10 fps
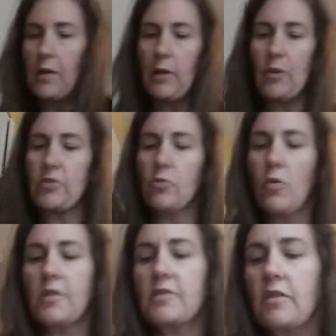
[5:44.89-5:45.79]
a minute, we do
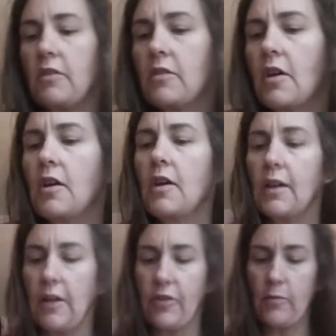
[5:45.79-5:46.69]
want to
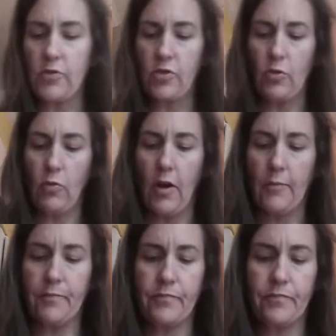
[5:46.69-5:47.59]
get them
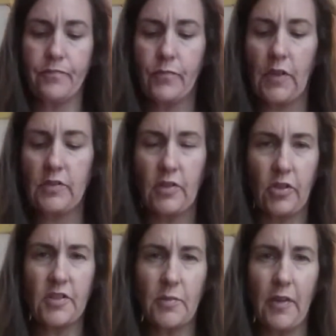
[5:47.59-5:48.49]
to
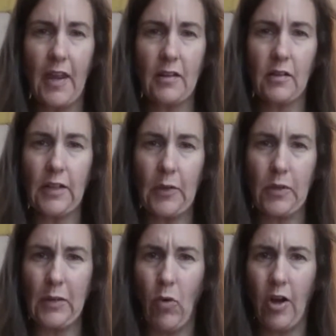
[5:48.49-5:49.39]
cook some of that
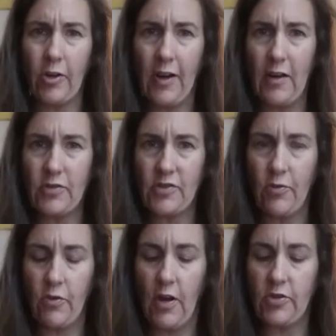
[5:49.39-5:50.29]
liquidy water out, just so
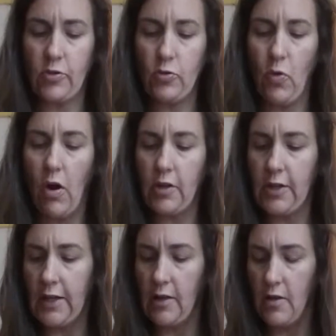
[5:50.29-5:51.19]
they're not too
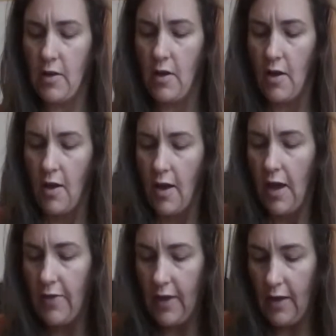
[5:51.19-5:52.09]
watery.
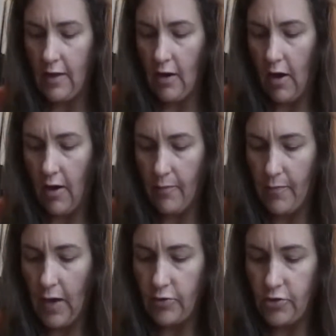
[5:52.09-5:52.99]
And
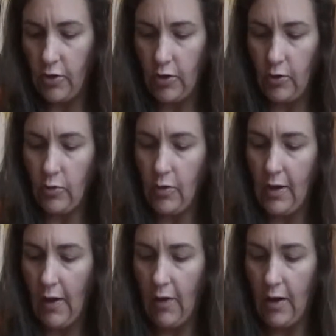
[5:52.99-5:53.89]
then I'll show you
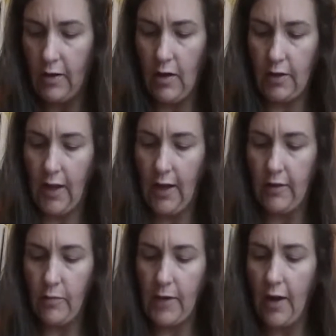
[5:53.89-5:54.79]
how I
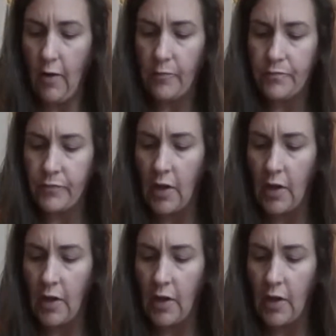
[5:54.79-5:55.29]
can them. Now,